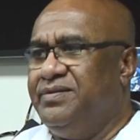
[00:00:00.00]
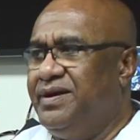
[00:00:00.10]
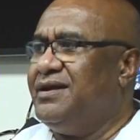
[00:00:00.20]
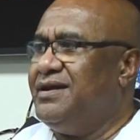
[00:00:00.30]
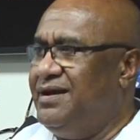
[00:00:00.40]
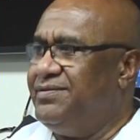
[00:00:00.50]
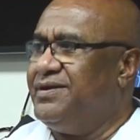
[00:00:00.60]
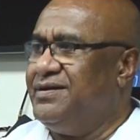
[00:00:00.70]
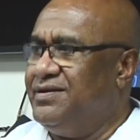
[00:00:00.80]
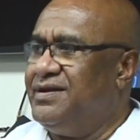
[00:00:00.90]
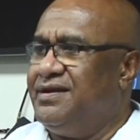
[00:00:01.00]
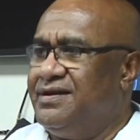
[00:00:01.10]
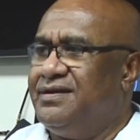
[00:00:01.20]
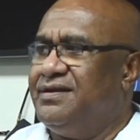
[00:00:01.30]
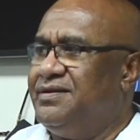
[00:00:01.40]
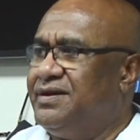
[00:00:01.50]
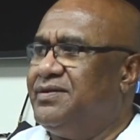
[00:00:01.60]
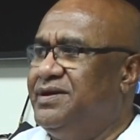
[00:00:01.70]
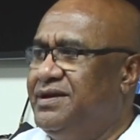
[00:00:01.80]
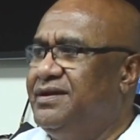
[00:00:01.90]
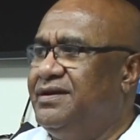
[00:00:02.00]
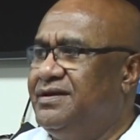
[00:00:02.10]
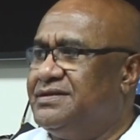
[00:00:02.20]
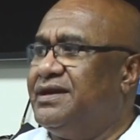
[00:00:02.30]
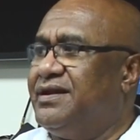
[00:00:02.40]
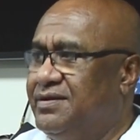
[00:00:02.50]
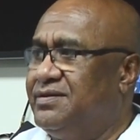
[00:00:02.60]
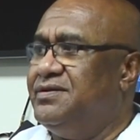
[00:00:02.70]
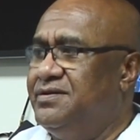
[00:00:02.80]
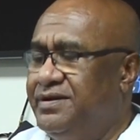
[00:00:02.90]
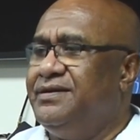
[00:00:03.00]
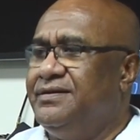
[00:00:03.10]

we are delivering on what we set out to do.